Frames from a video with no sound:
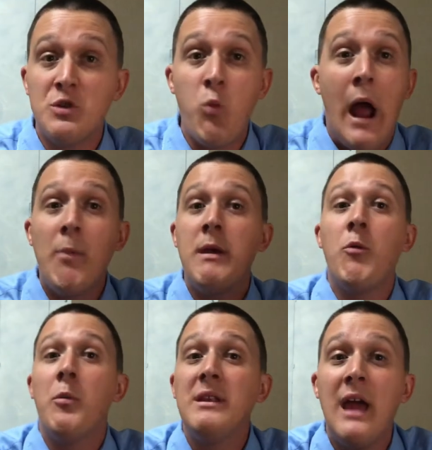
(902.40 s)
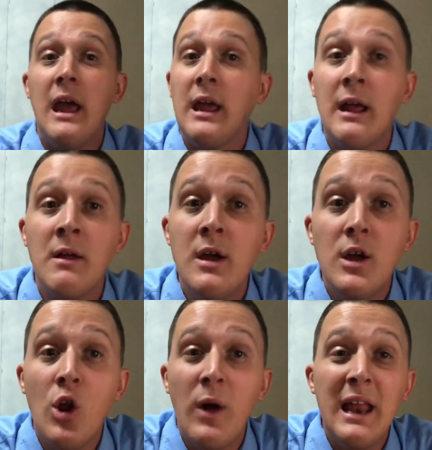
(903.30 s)
should white people be taking,
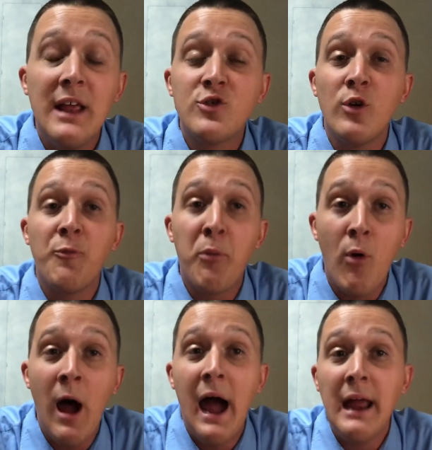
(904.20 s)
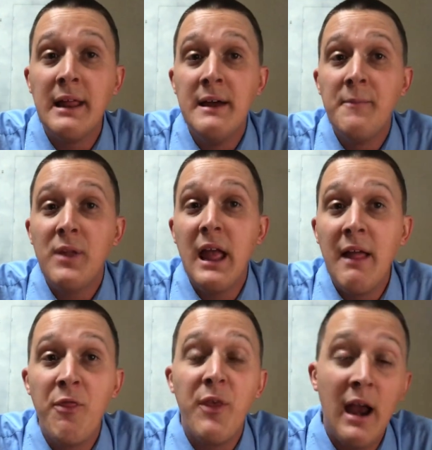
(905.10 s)
any sort of pride
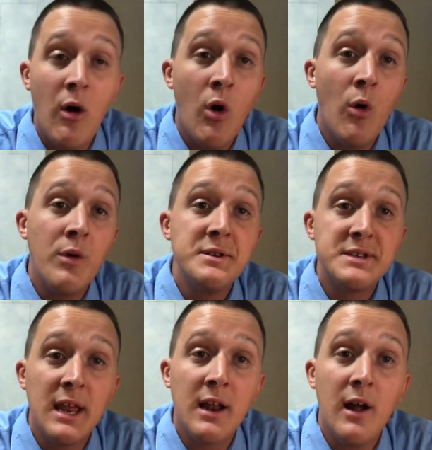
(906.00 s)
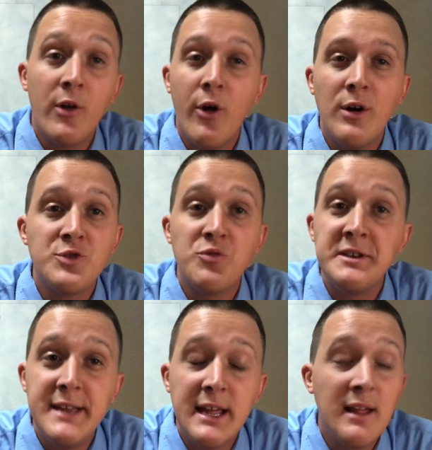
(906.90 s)
in their own skin color at all. It's
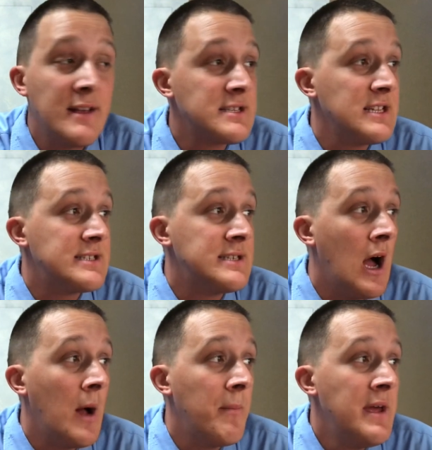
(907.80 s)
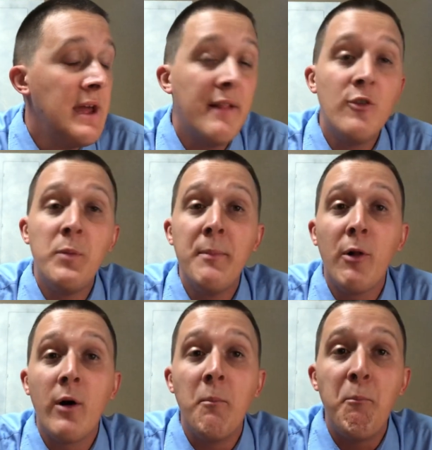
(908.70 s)
ridiculous, it's dumb, and these
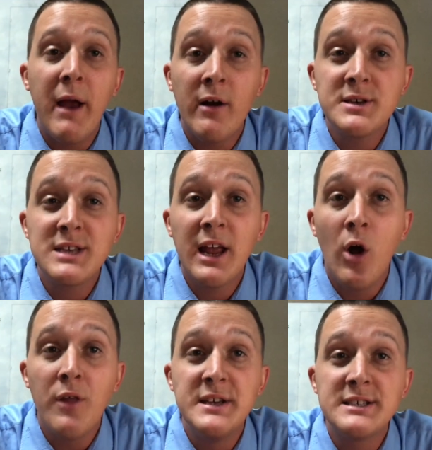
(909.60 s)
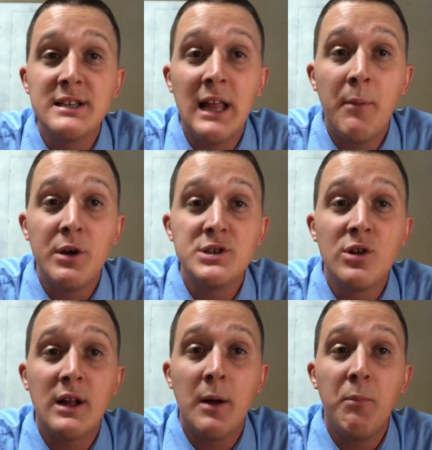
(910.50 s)
people are embarrassing, and all these celebrities
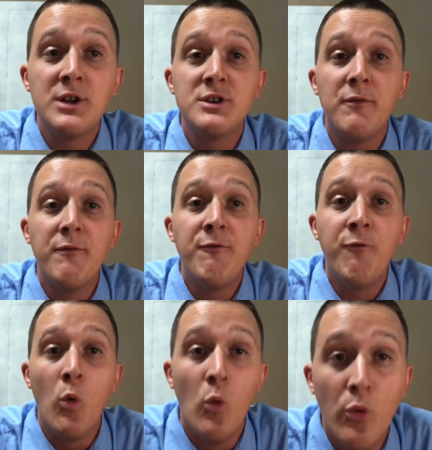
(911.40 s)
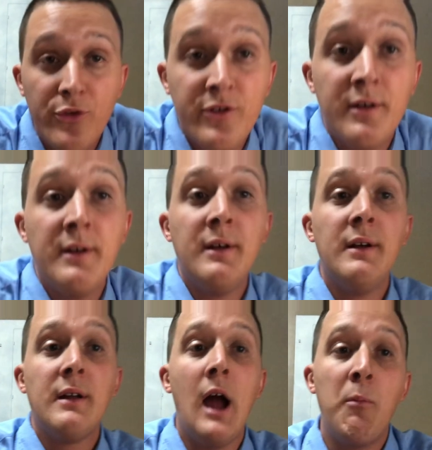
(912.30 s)
look like a bunch of fools.
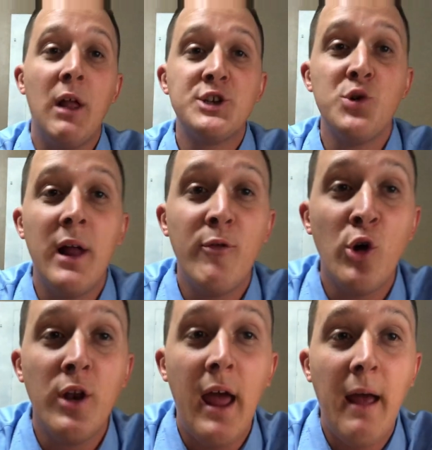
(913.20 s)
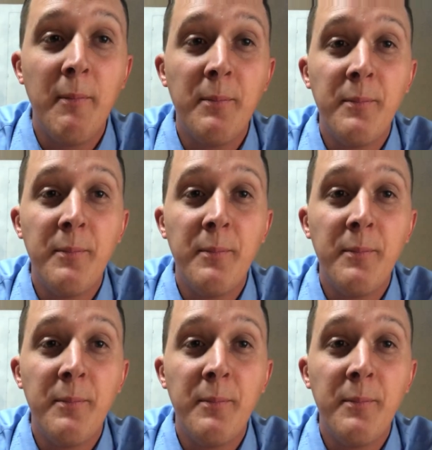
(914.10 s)
God bless you and have a good day.